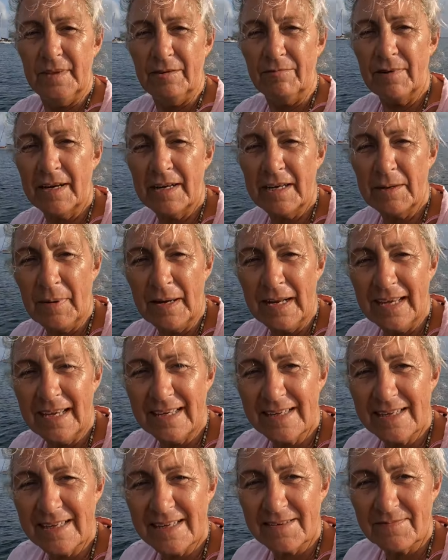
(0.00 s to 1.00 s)
really
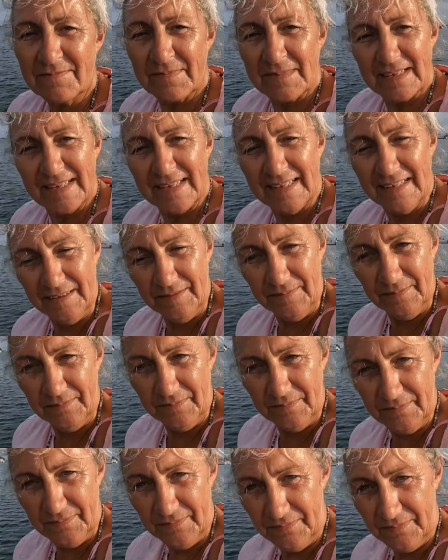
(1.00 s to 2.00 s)
pleased
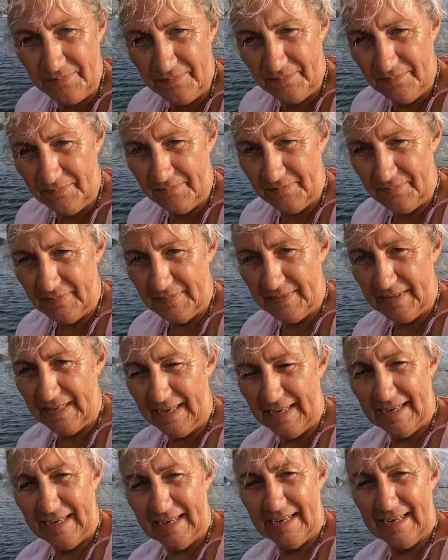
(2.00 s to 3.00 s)

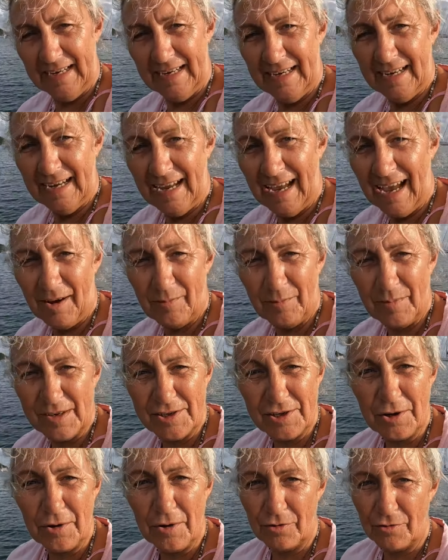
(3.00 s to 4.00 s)
and we'll
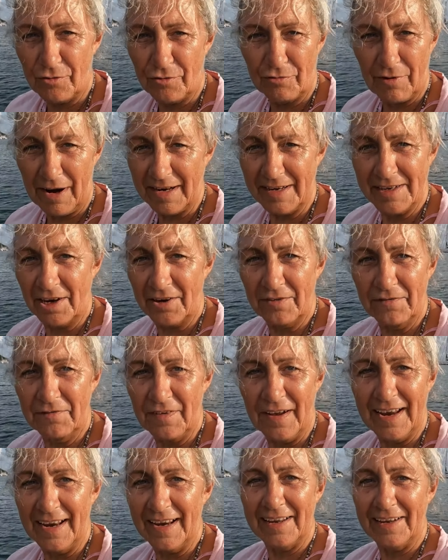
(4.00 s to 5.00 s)
do a great
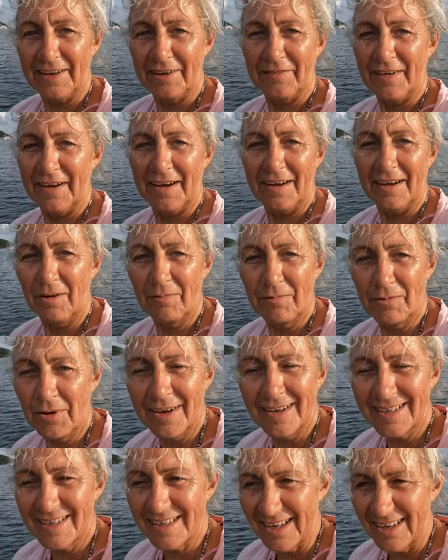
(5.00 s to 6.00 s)
unveiling of it I'm
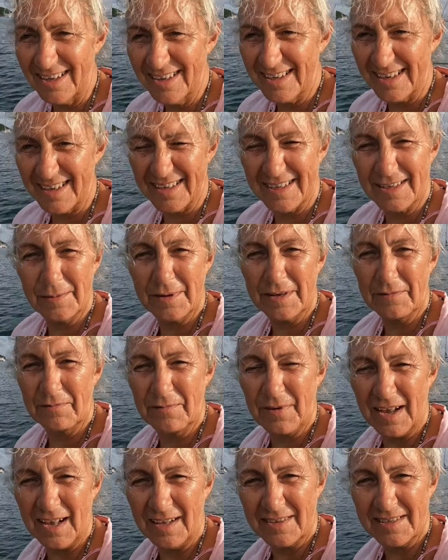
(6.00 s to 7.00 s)
quite excited because we've
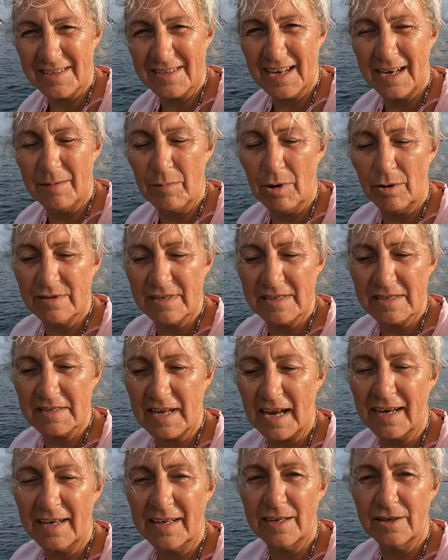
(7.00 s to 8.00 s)
had the same old
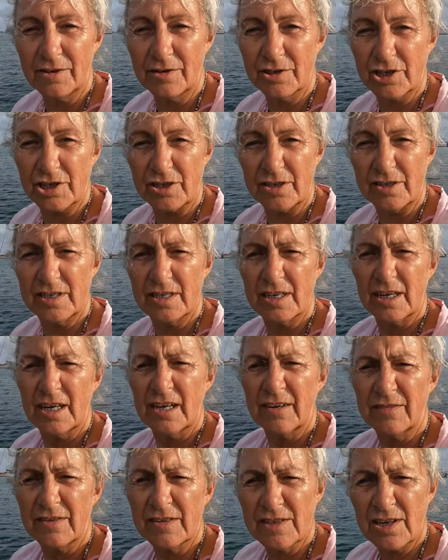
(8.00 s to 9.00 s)
skanky cushions
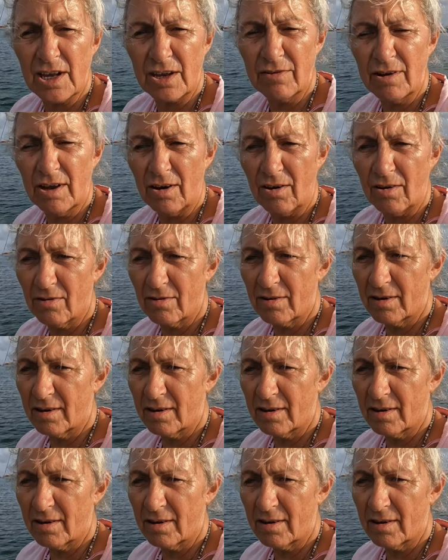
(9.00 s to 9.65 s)
for so long